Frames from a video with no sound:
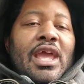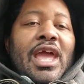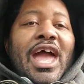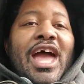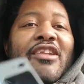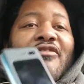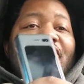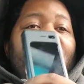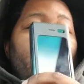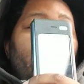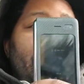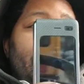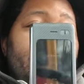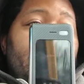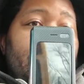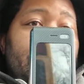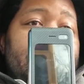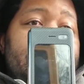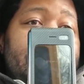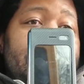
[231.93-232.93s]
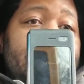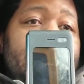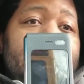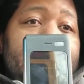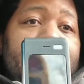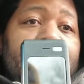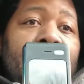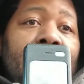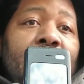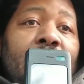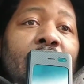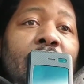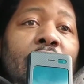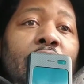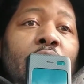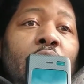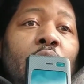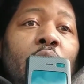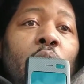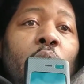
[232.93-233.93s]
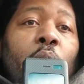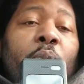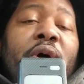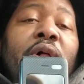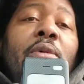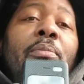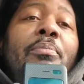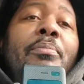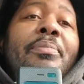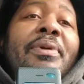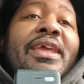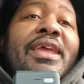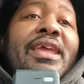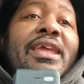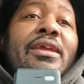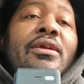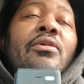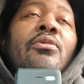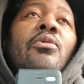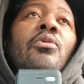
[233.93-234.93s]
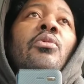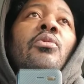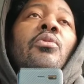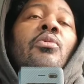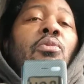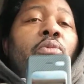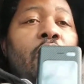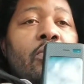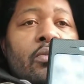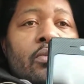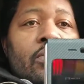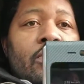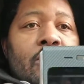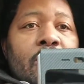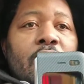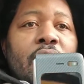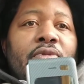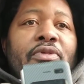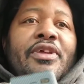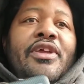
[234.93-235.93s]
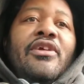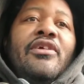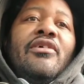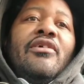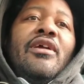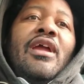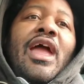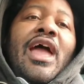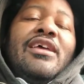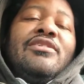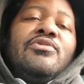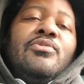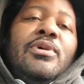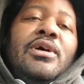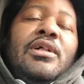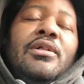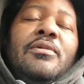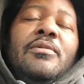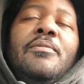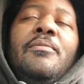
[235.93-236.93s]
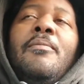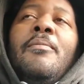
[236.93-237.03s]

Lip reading: and foldables will be there as well.